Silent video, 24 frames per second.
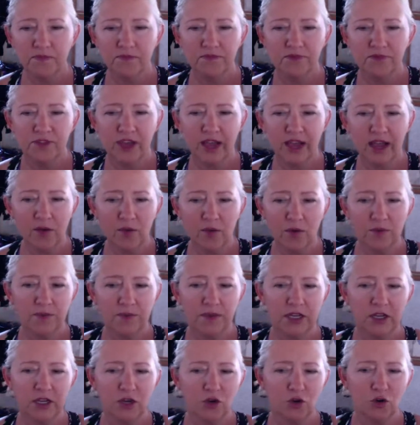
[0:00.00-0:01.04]
That would
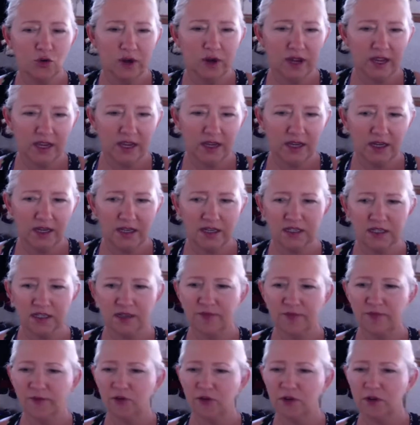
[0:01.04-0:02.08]
be great,
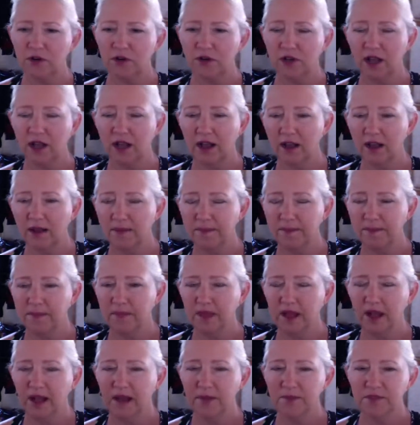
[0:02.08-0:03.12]
except for
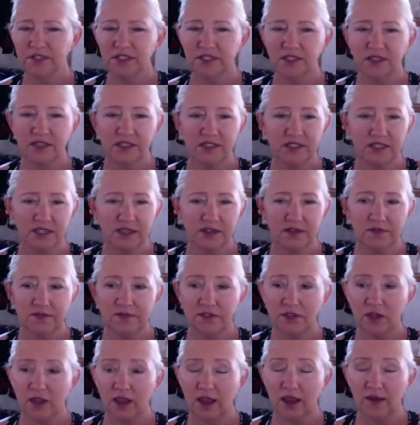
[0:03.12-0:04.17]
I'm sensitive
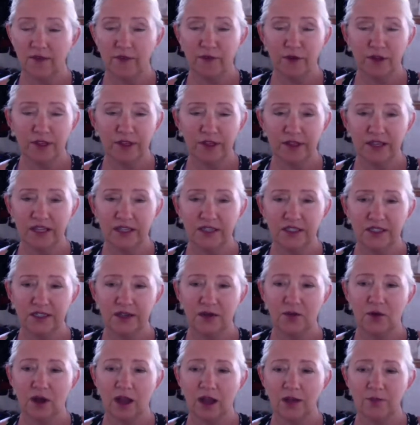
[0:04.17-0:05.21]
to everything,
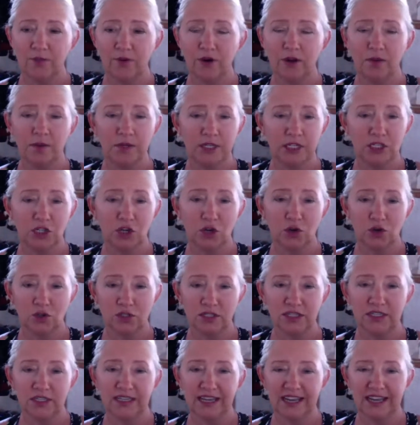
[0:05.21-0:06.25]
so I'd probably choke
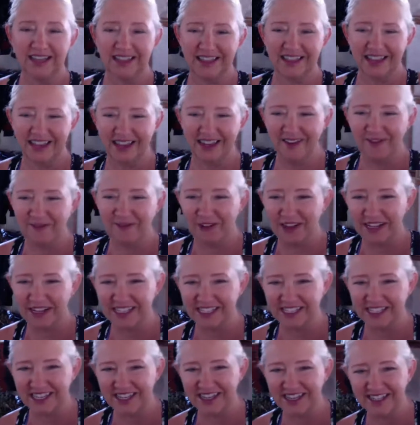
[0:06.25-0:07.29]
to death if I
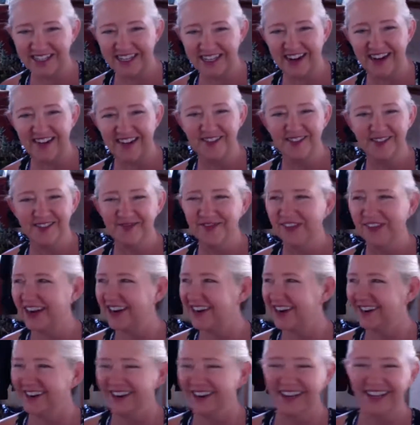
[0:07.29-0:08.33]
set a tire on
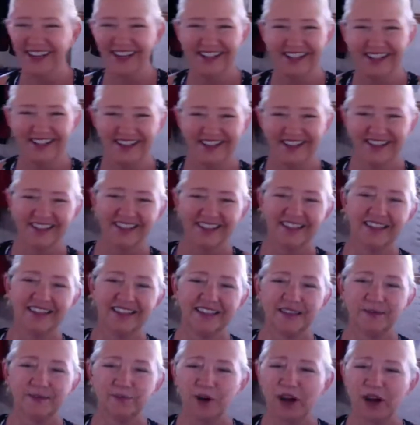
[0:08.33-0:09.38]
fire.
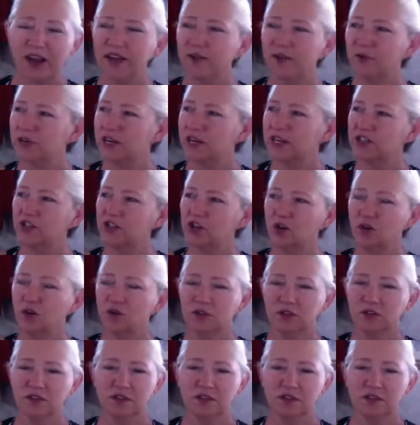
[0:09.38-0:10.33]
Brian, would I choke?